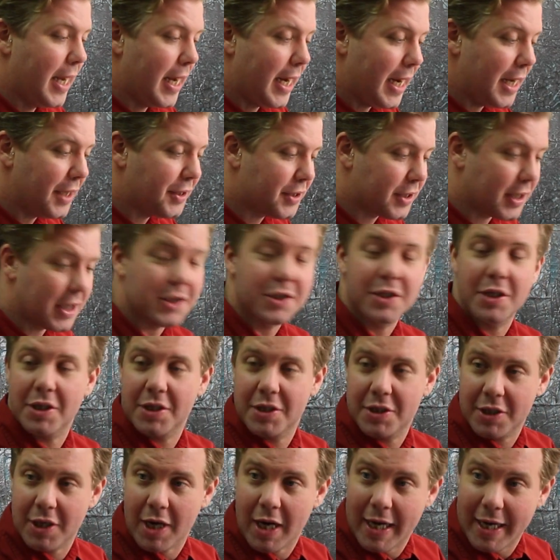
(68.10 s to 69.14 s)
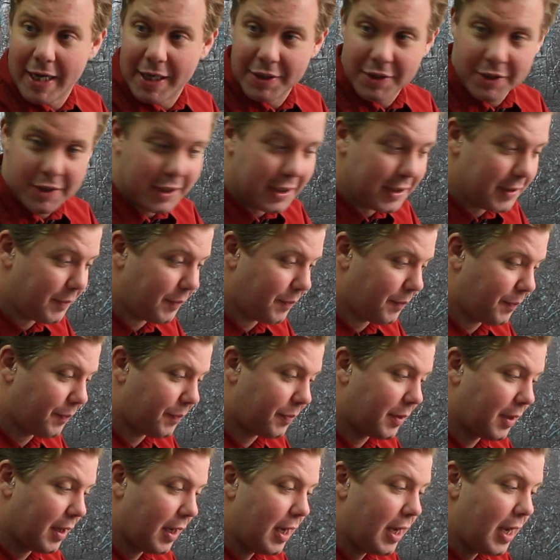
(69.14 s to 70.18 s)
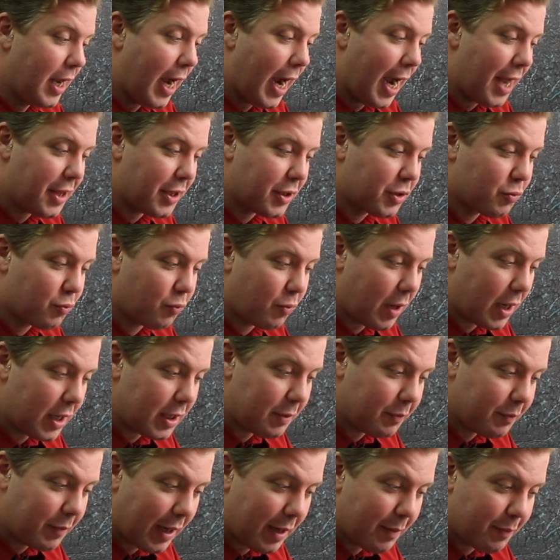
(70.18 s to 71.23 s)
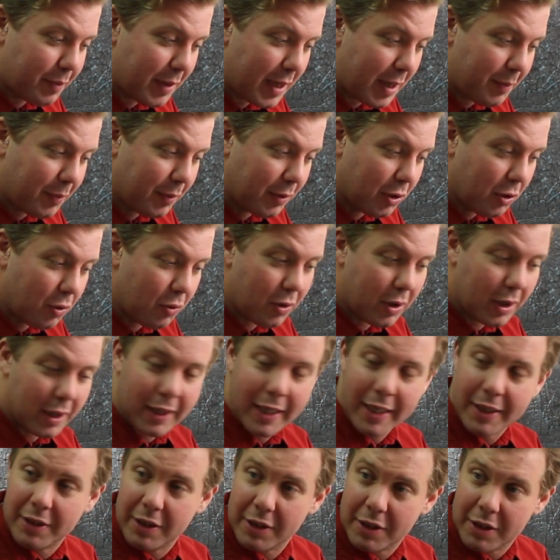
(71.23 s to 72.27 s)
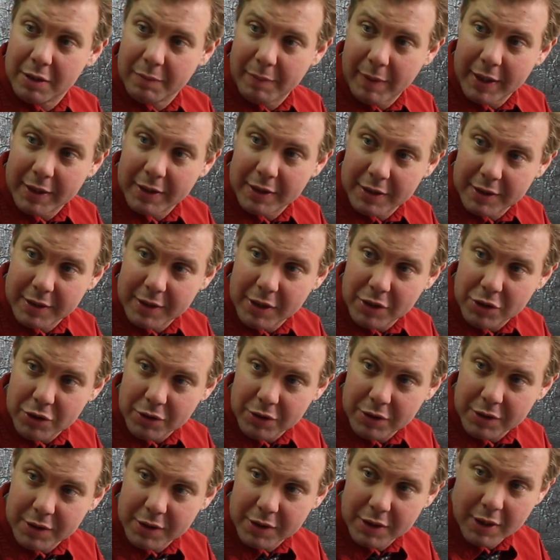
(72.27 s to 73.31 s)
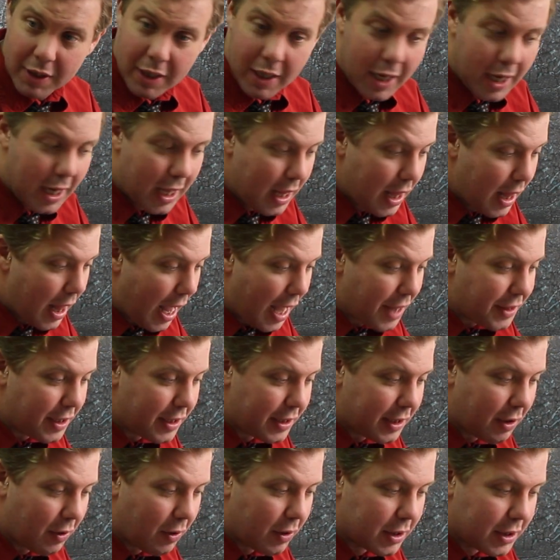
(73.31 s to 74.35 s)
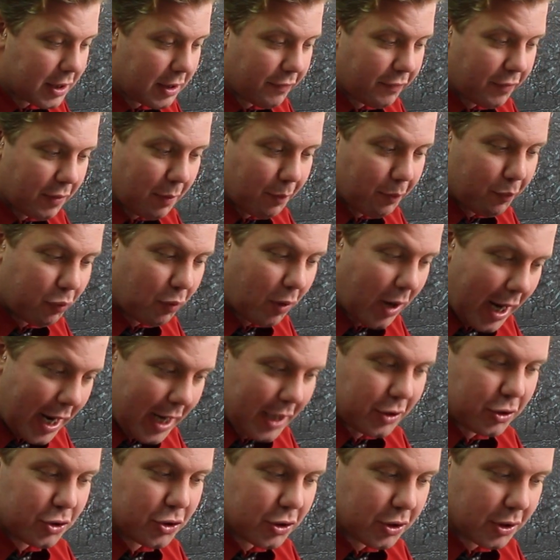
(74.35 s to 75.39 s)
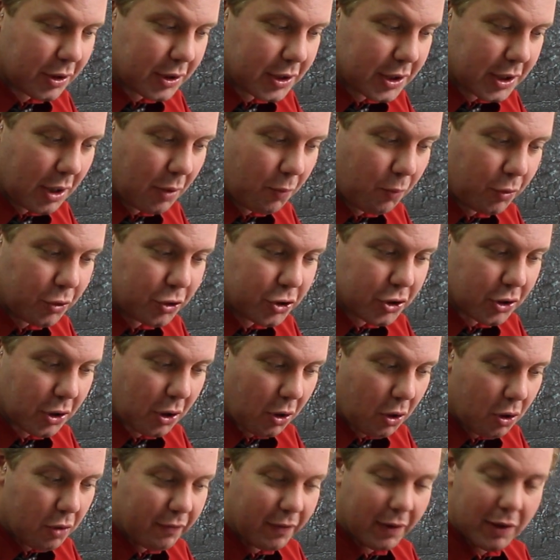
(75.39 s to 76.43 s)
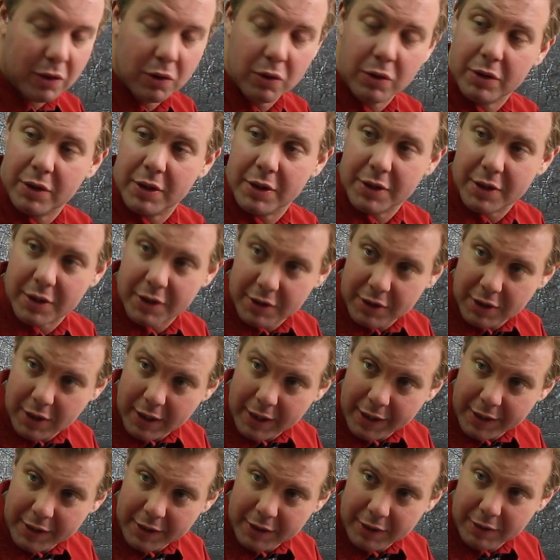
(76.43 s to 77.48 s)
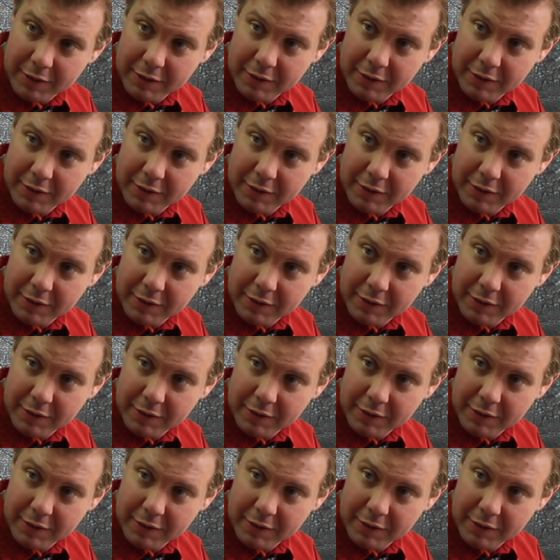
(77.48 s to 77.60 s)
It's a society, and it's run by people who are elected to make decisions, and then there are different branches which overlook the society.